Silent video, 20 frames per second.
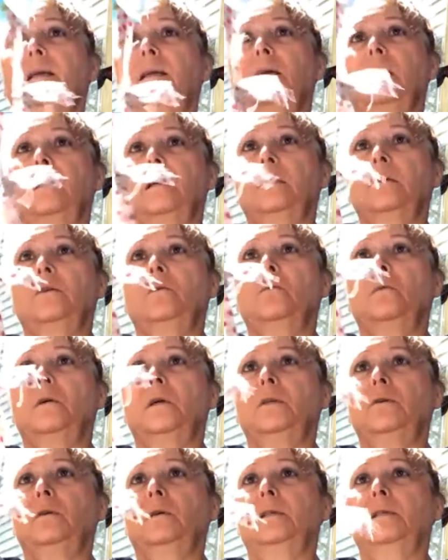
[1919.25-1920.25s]
knot you
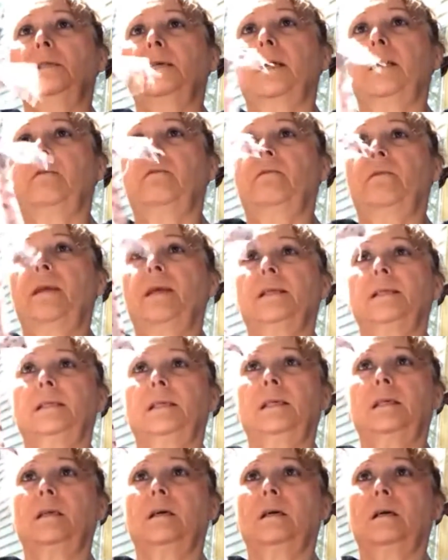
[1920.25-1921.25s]
want. You can tie a
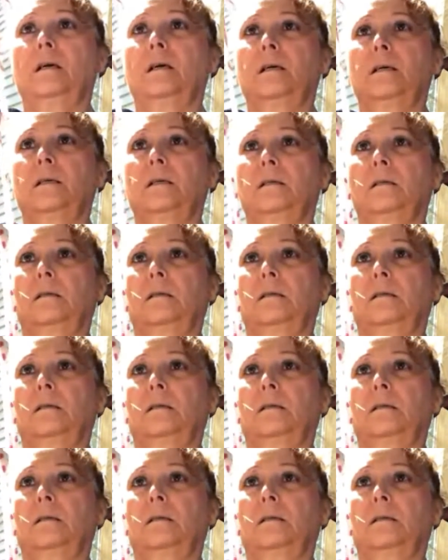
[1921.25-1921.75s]
fancy knot,